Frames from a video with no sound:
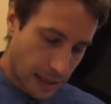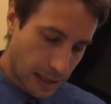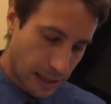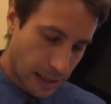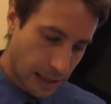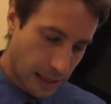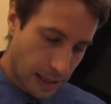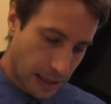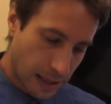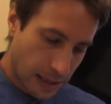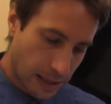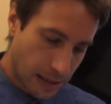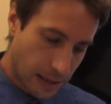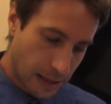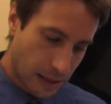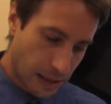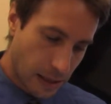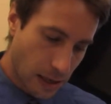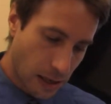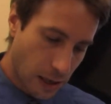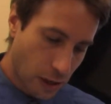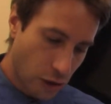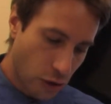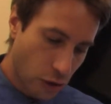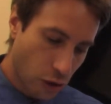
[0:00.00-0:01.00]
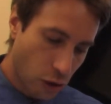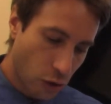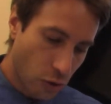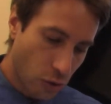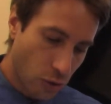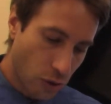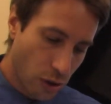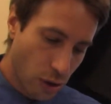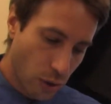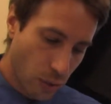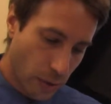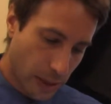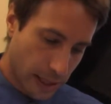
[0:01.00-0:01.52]
is
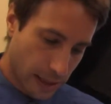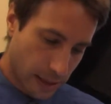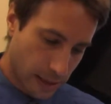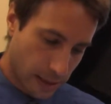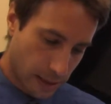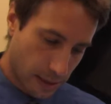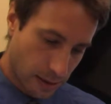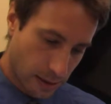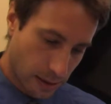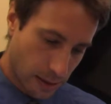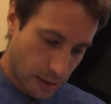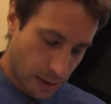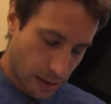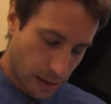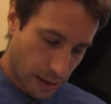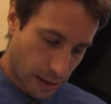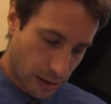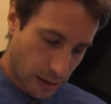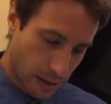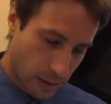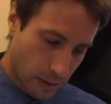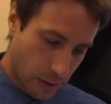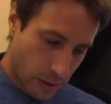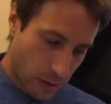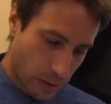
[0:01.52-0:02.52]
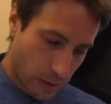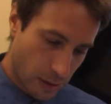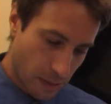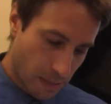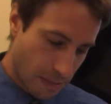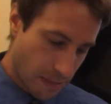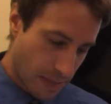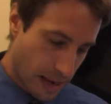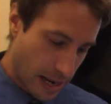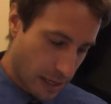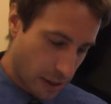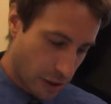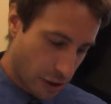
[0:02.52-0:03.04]
congruent to the
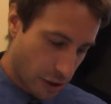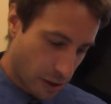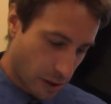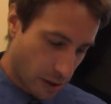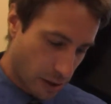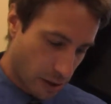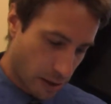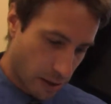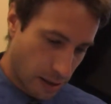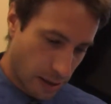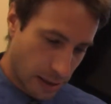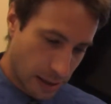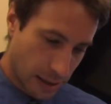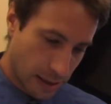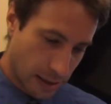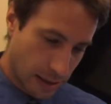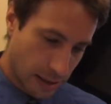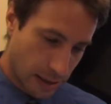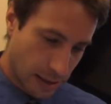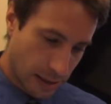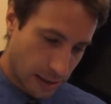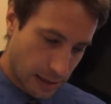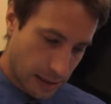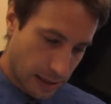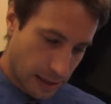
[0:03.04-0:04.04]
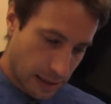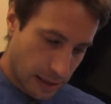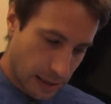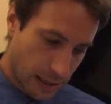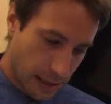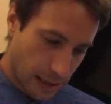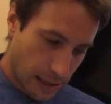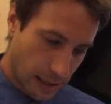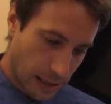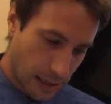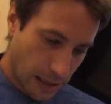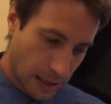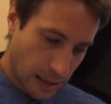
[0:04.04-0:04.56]
measure
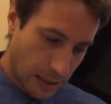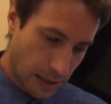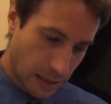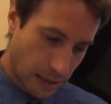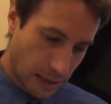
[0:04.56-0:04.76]
CBD,